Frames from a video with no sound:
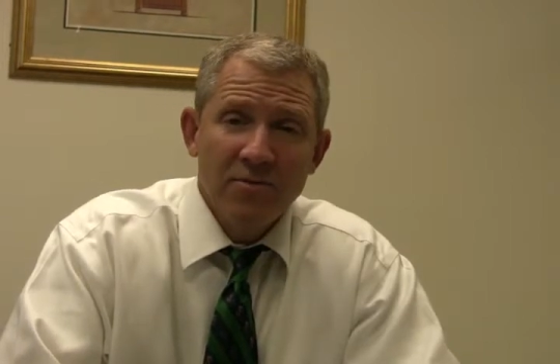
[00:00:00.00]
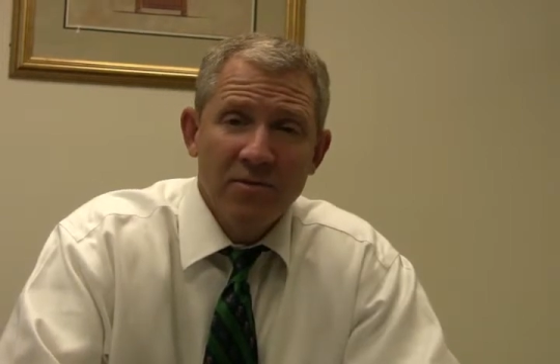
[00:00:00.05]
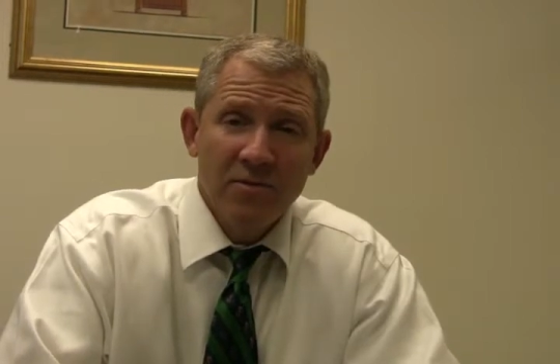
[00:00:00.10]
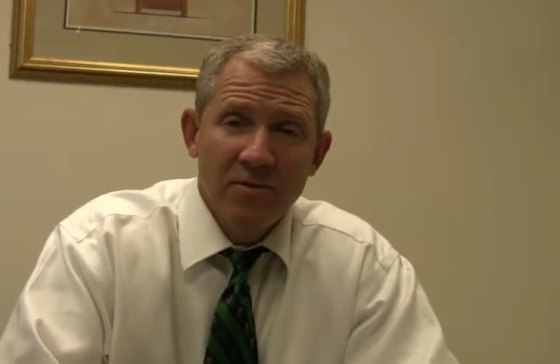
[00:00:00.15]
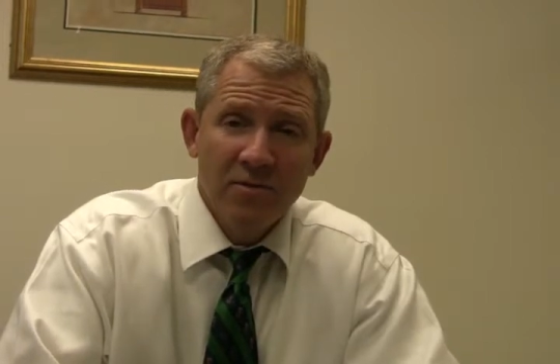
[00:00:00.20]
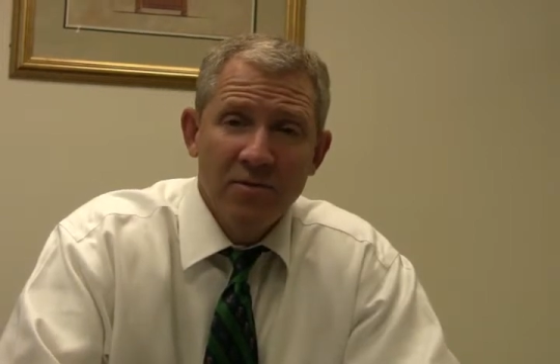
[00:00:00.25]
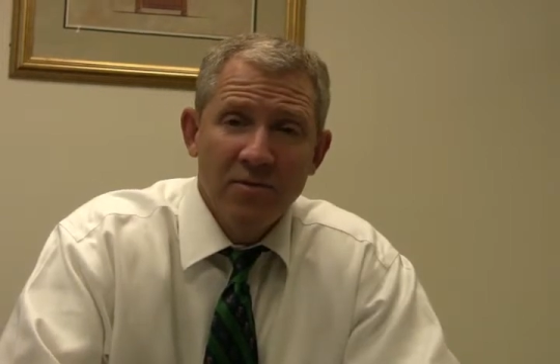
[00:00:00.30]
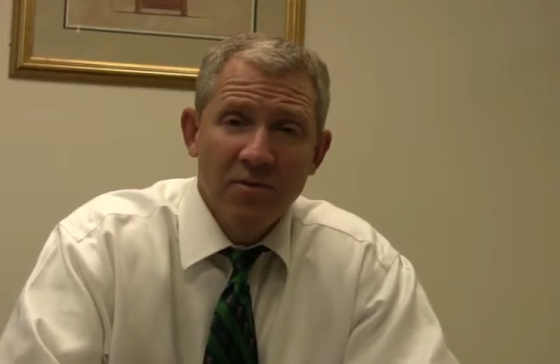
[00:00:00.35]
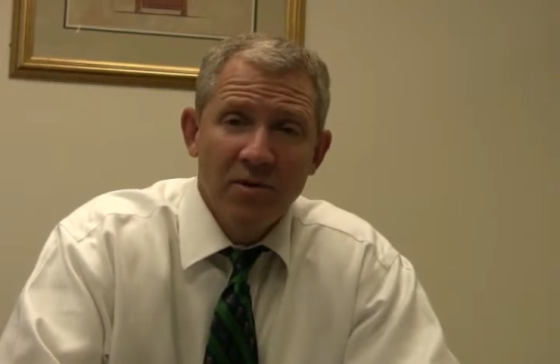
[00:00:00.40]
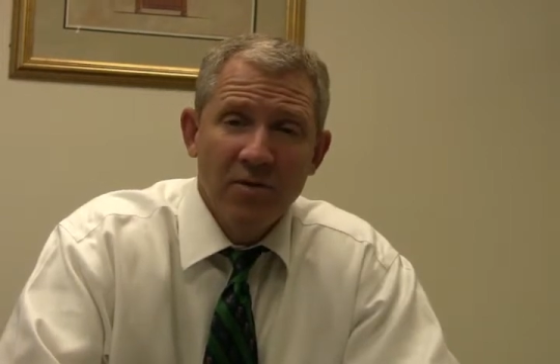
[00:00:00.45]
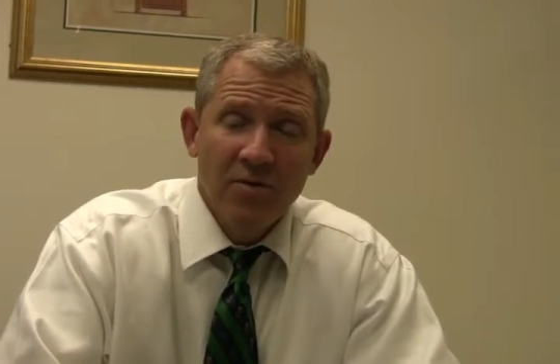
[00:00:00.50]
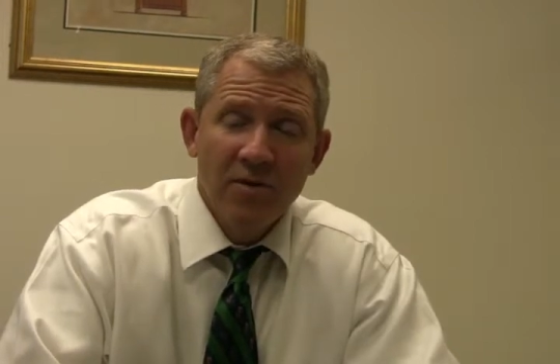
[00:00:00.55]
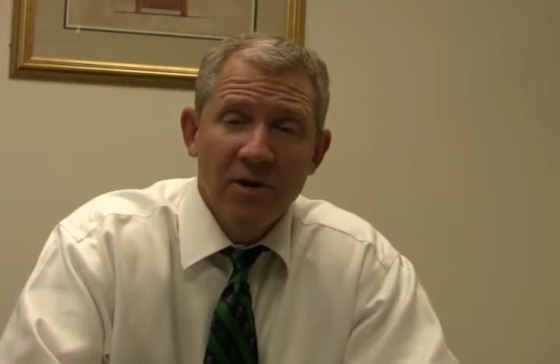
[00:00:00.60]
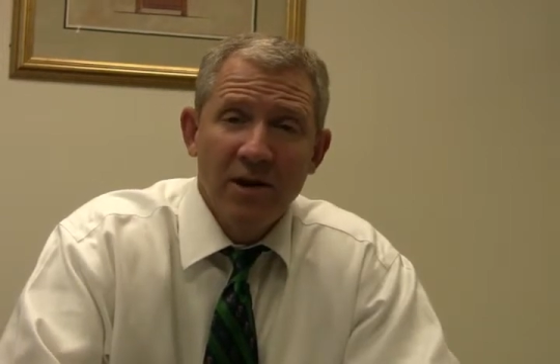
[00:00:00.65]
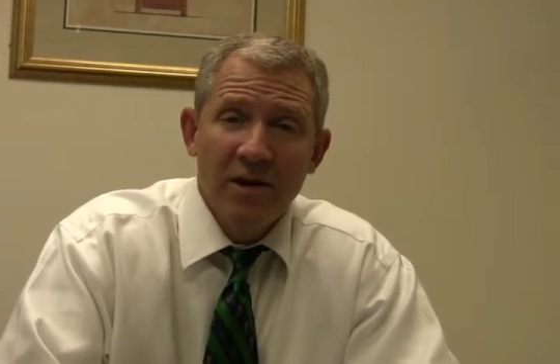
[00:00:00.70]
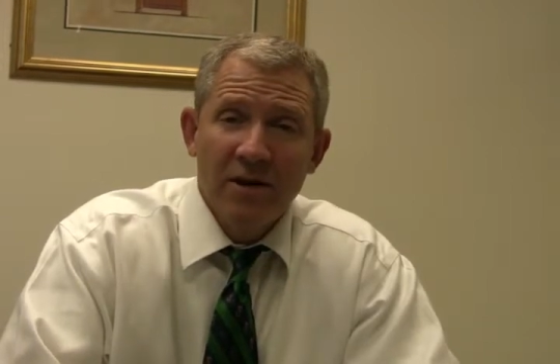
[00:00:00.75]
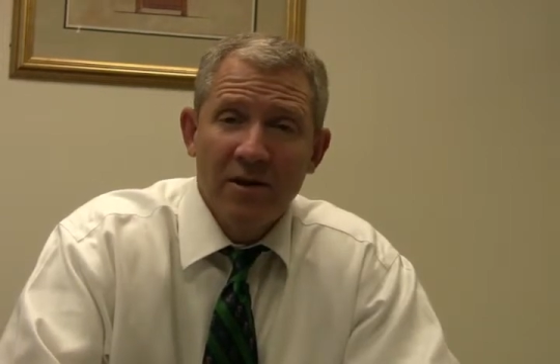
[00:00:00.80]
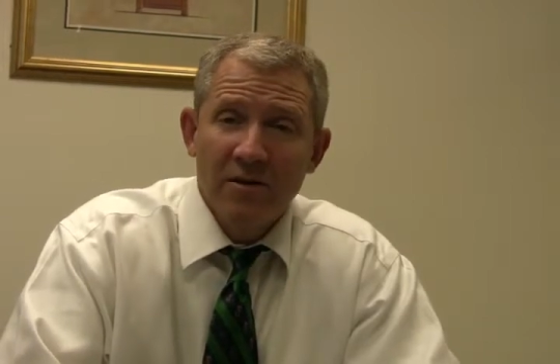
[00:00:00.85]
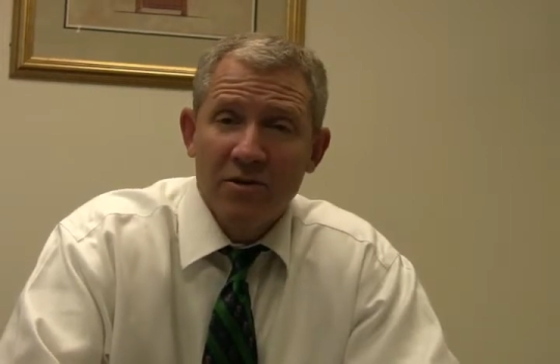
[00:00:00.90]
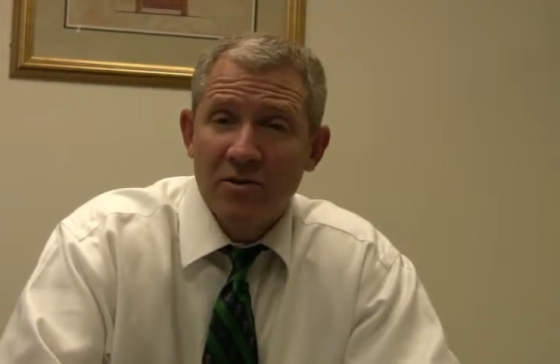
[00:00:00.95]
with
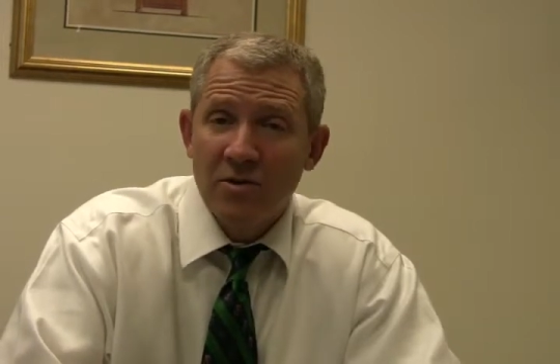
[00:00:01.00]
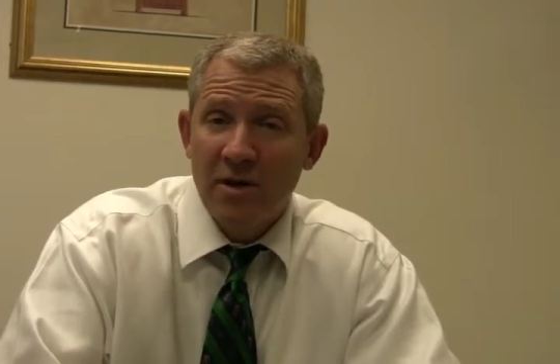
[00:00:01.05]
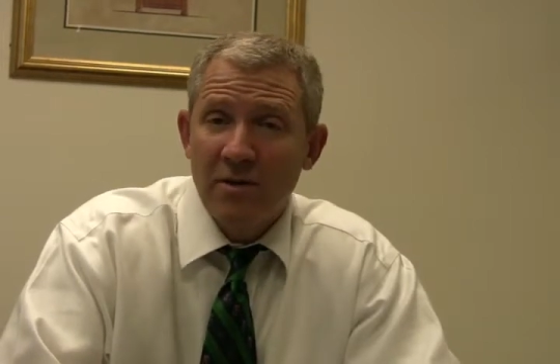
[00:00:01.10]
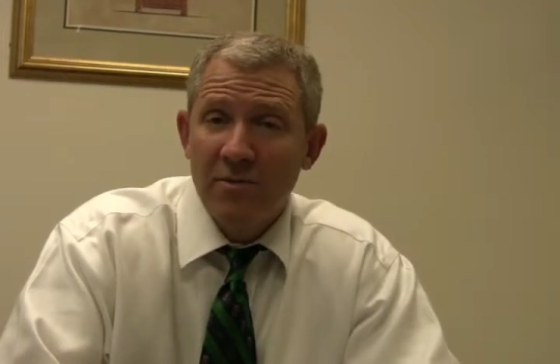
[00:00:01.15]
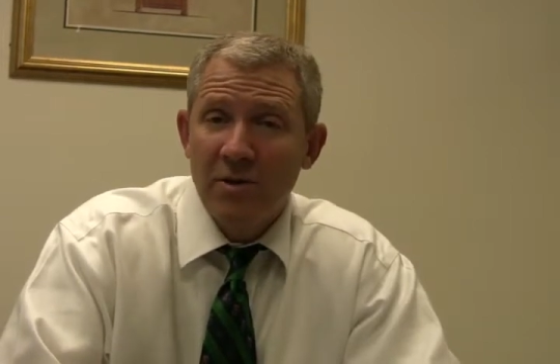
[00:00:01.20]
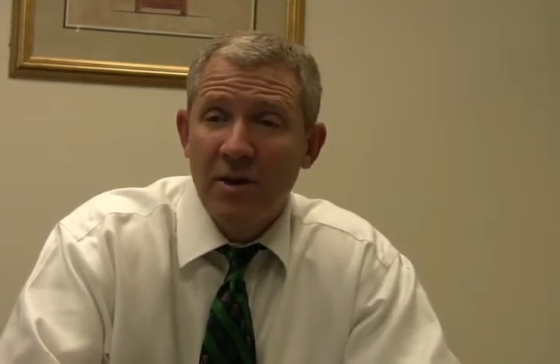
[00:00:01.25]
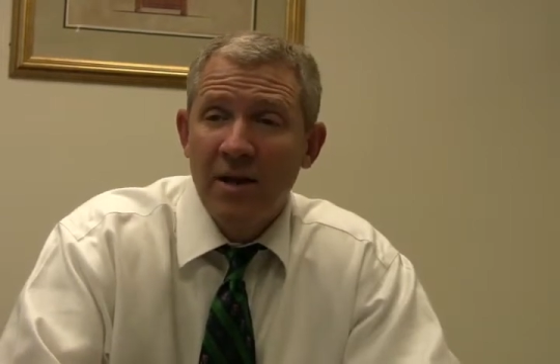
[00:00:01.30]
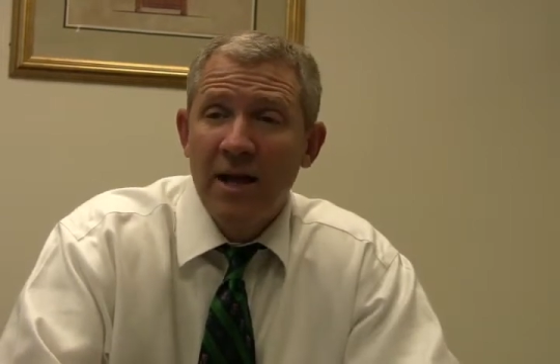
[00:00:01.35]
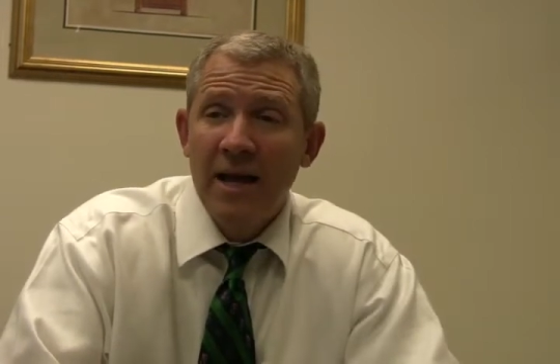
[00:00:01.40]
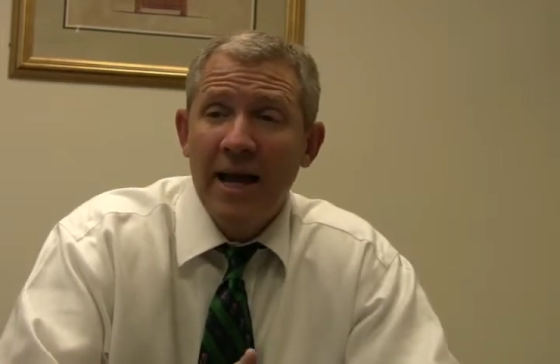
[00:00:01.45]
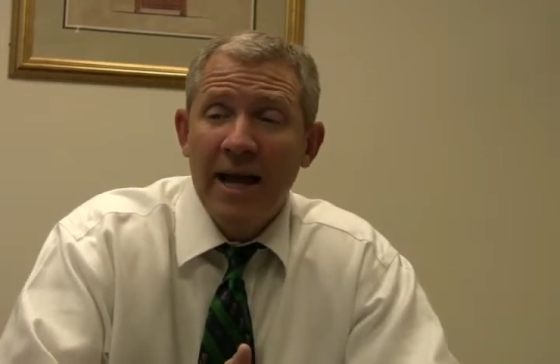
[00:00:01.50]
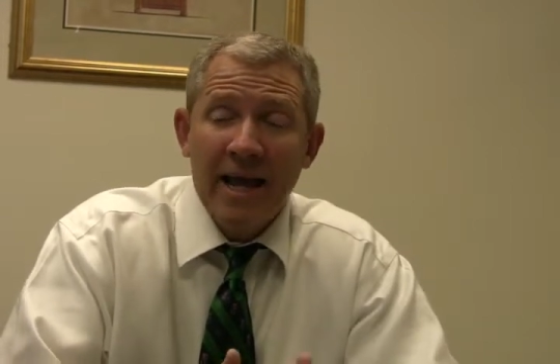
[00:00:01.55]
very little trouble,